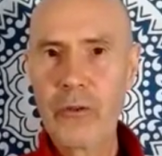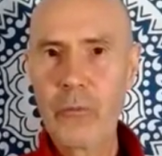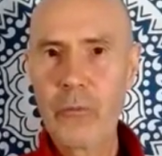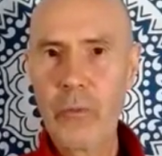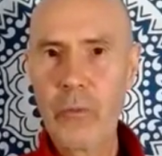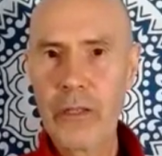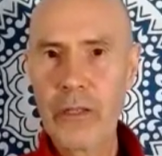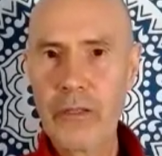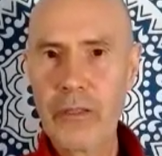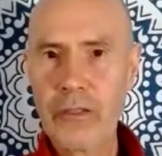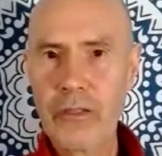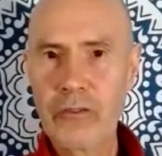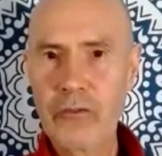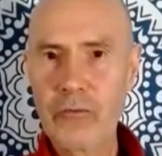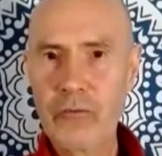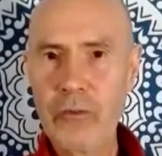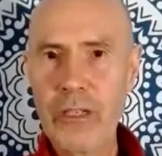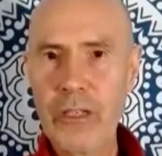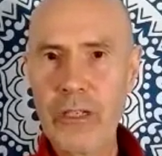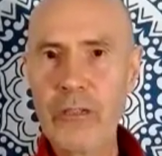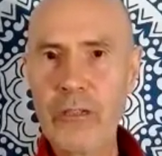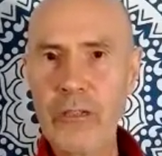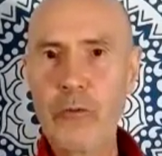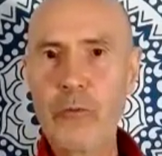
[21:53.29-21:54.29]
where the
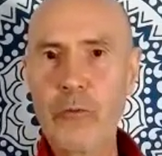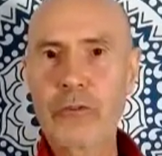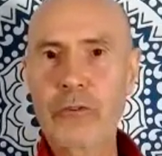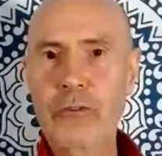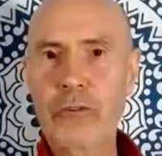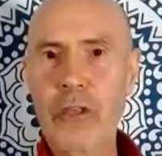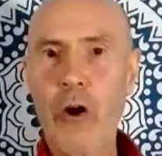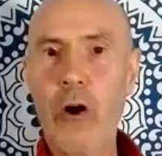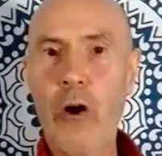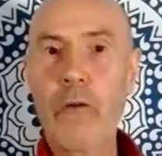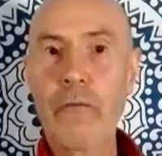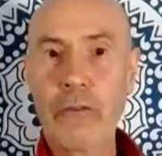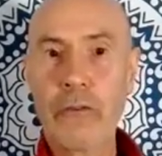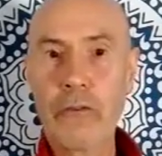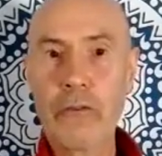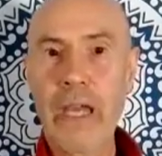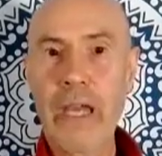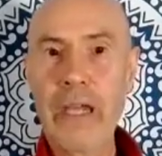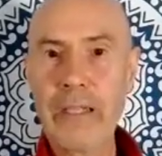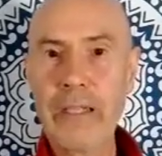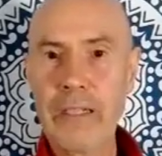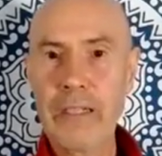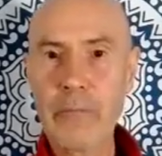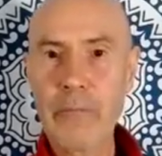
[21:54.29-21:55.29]
adrenals go off and you
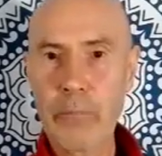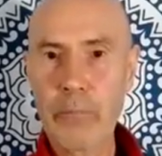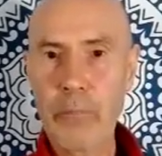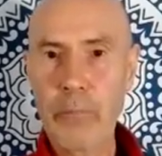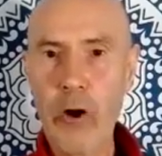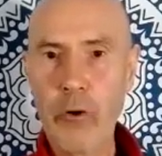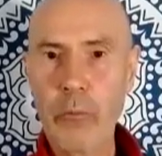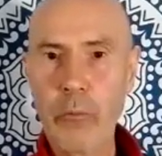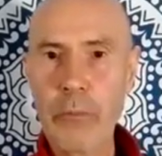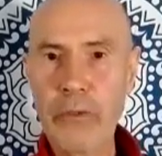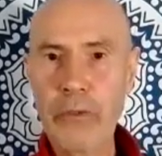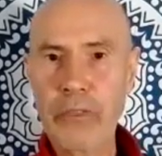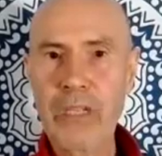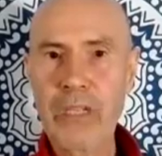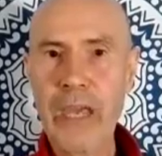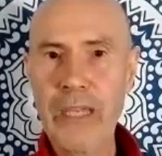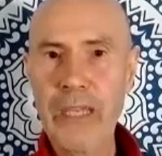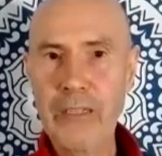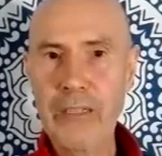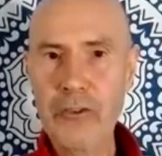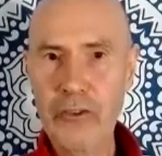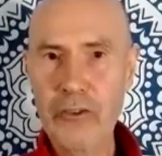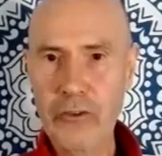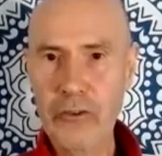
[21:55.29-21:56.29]
get these
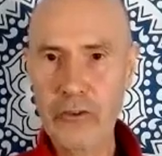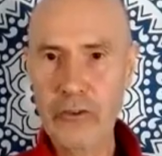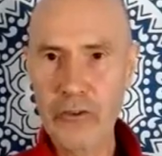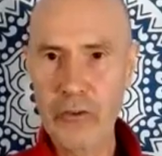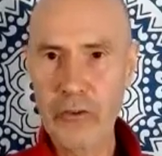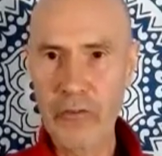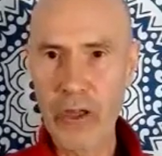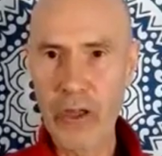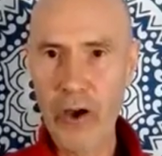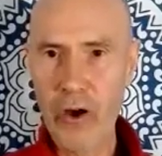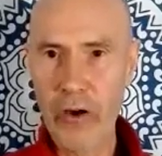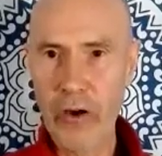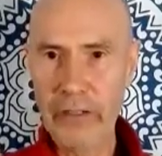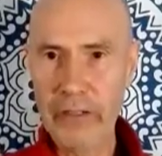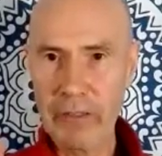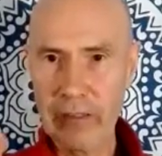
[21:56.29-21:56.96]
palpitations of the heart.